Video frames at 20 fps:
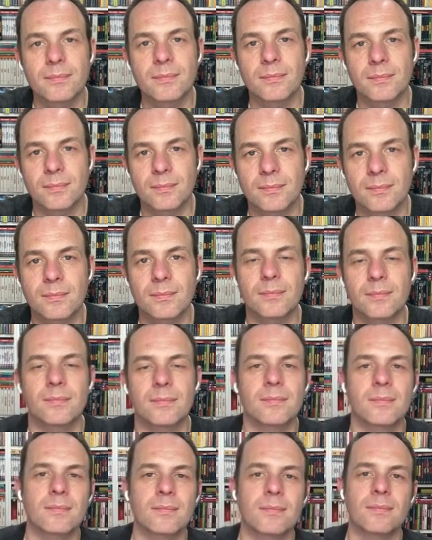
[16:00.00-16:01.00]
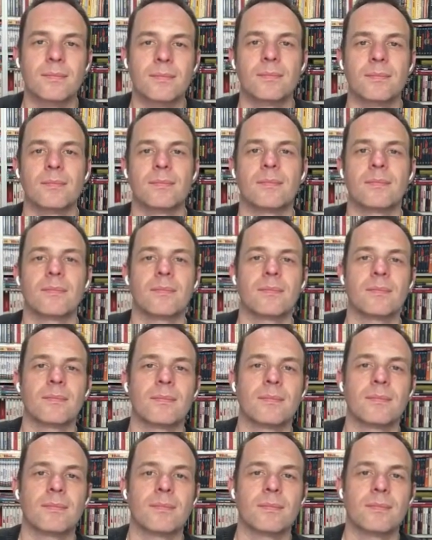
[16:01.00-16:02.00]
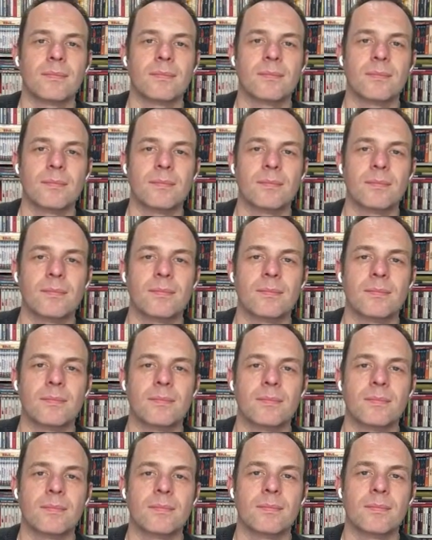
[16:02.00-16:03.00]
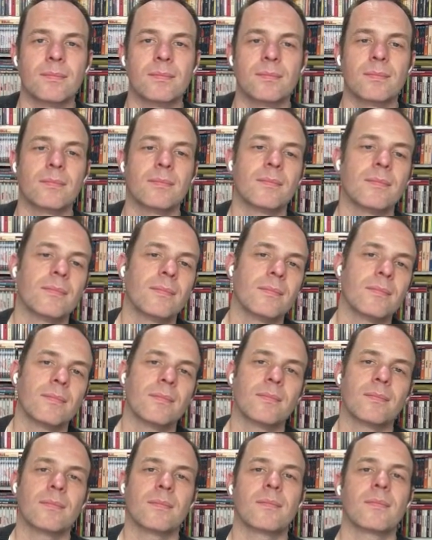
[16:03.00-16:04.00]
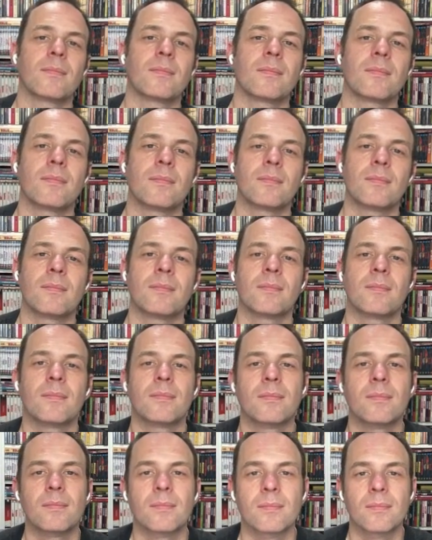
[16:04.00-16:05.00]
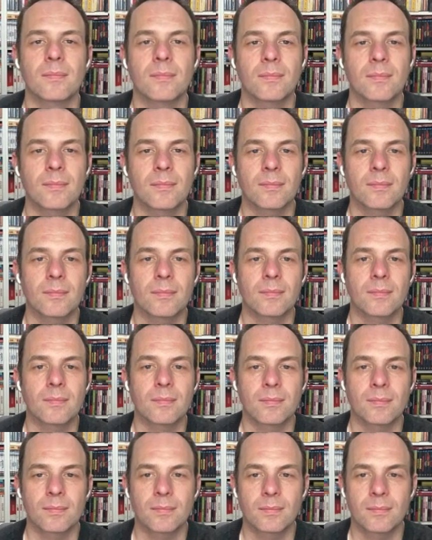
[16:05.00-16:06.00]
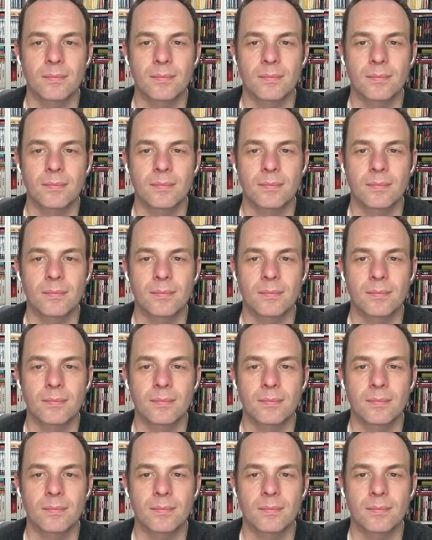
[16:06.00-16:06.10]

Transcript: No words are spoken by the person on screen.